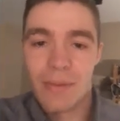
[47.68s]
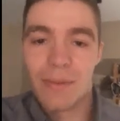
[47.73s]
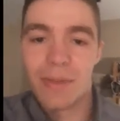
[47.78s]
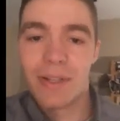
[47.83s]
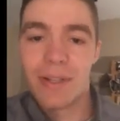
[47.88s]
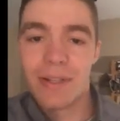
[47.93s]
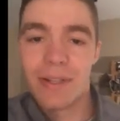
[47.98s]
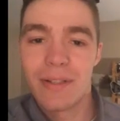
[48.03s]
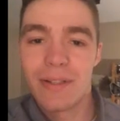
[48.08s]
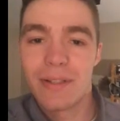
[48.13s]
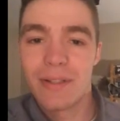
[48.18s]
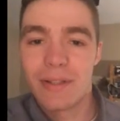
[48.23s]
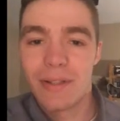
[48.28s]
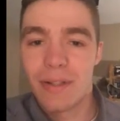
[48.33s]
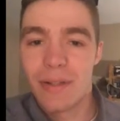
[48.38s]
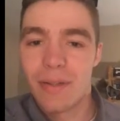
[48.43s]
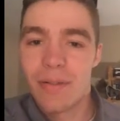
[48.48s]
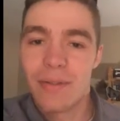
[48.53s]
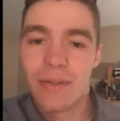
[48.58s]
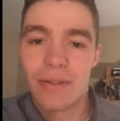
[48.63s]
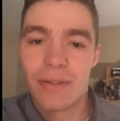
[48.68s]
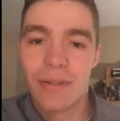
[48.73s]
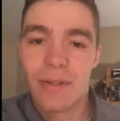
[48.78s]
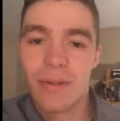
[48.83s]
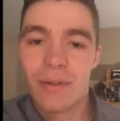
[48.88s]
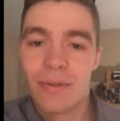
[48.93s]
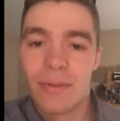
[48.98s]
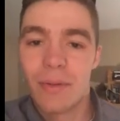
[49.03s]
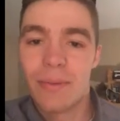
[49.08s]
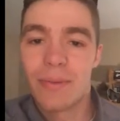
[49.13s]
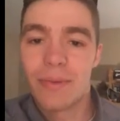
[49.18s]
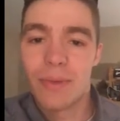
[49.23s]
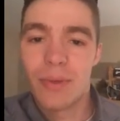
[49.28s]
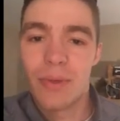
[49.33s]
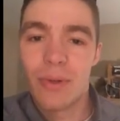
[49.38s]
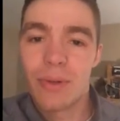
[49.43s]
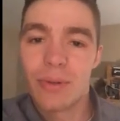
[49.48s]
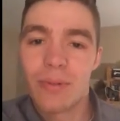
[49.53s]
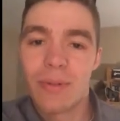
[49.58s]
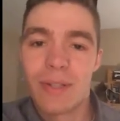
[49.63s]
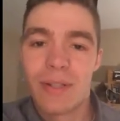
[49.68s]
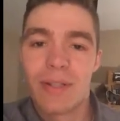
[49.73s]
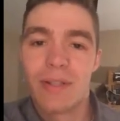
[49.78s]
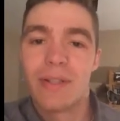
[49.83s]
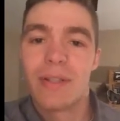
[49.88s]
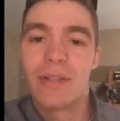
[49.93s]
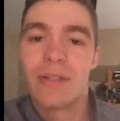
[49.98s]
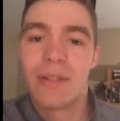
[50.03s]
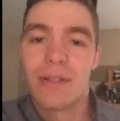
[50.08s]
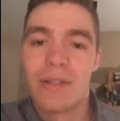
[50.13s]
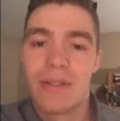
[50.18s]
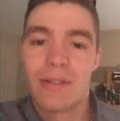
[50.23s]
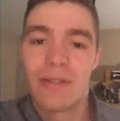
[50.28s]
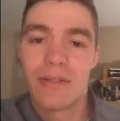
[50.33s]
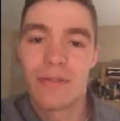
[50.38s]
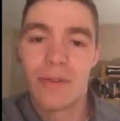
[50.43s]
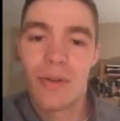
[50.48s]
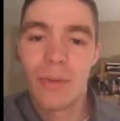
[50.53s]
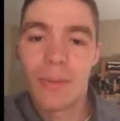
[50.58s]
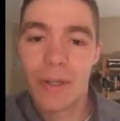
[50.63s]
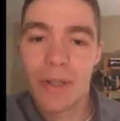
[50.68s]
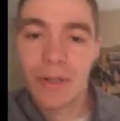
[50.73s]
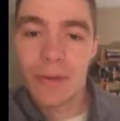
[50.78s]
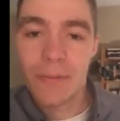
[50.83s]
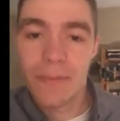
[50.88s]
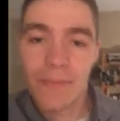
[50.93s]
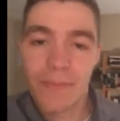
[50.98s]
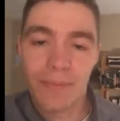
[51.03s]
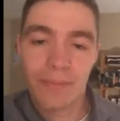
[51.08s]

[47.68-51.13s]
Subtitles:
because I was so absorbed in this phobia.